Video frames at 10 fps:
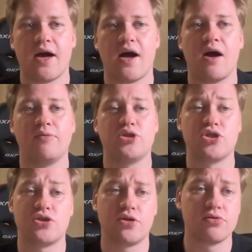which
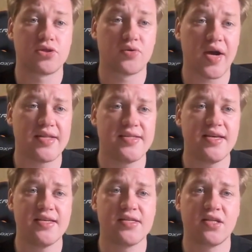is the user
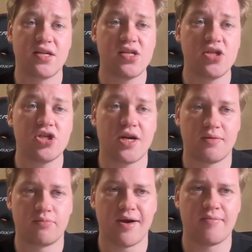ID is an integer and
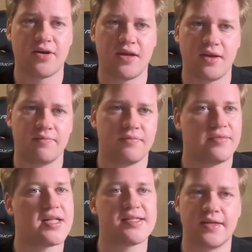primary key.
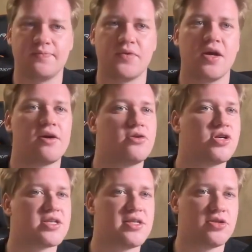That's it. You
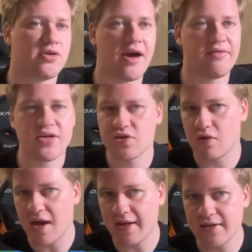just need to have
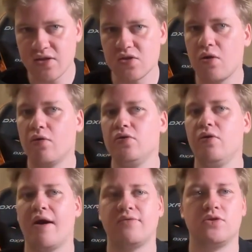SQLite installed. You
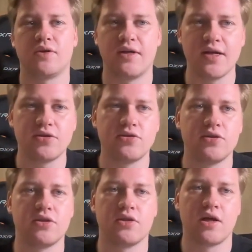have to connect to
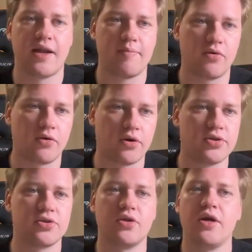it, enable
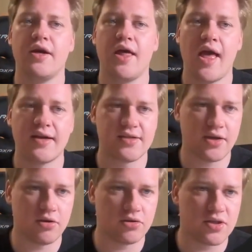cursor,
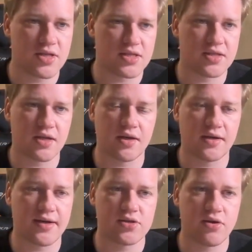execute this
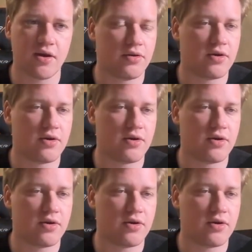SQL